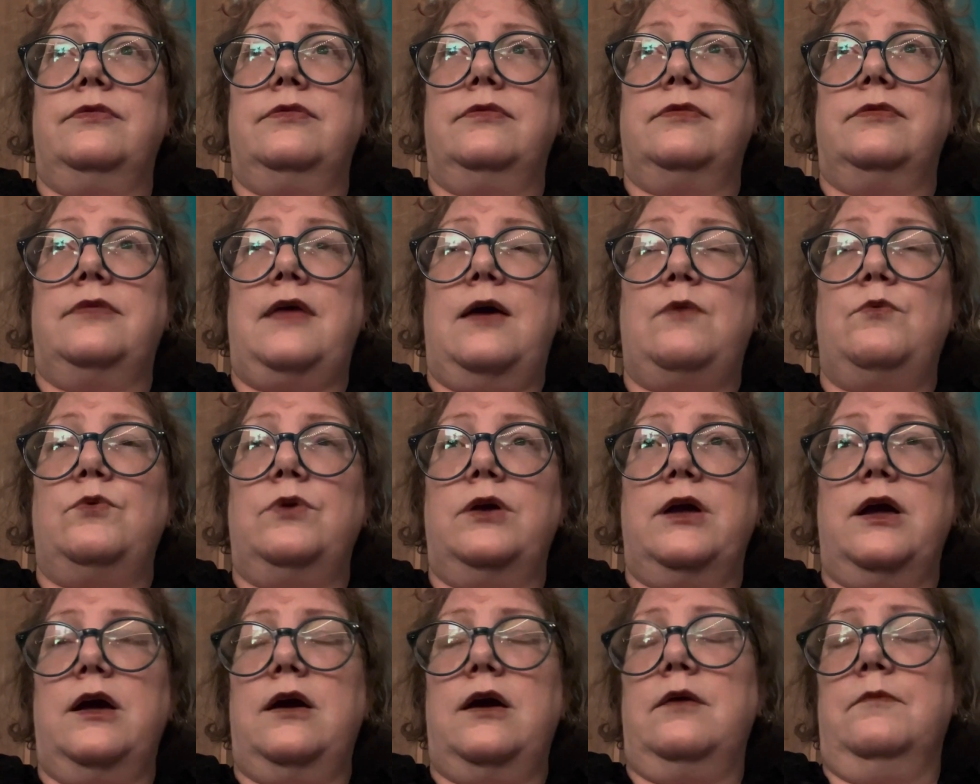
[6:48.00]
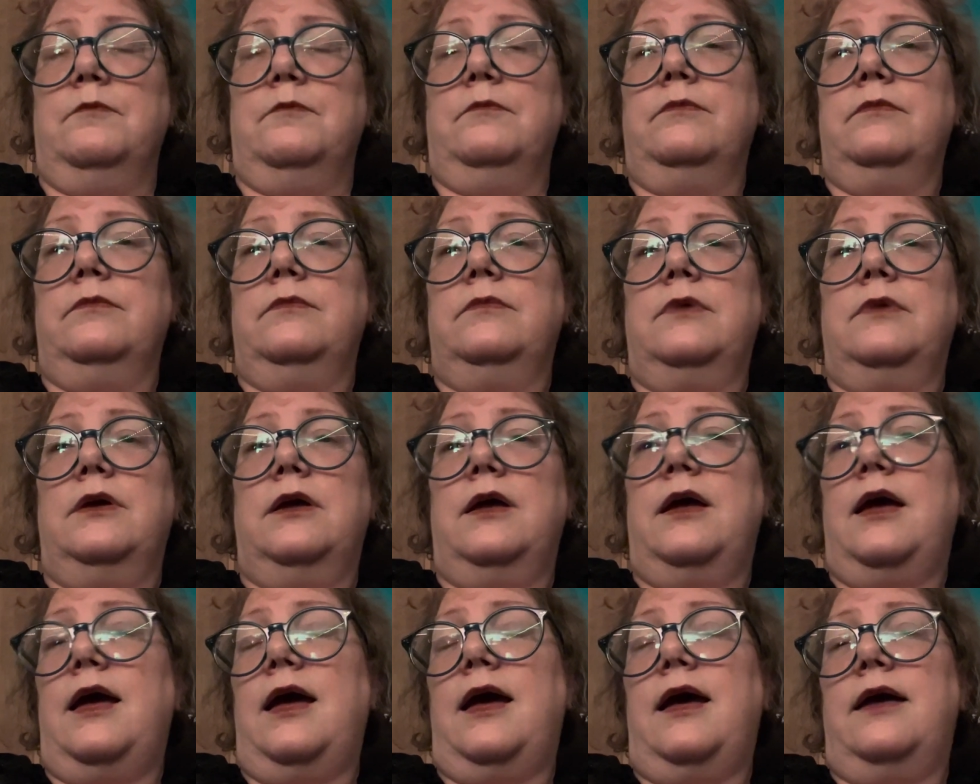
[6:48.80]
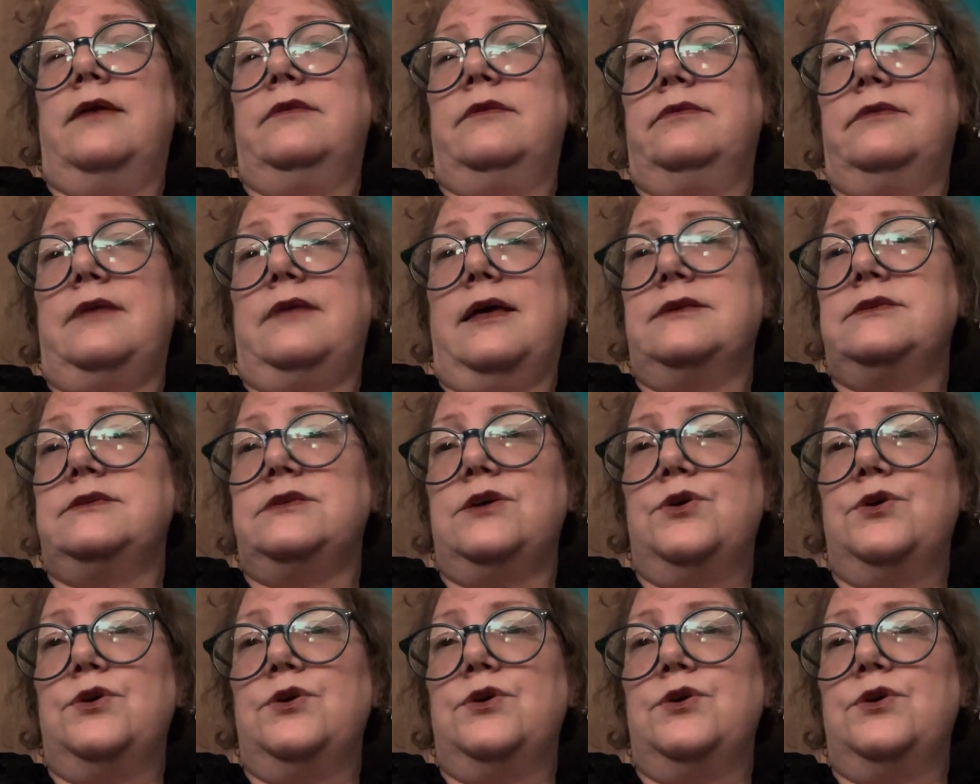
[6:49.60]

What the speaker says: that will come, and that's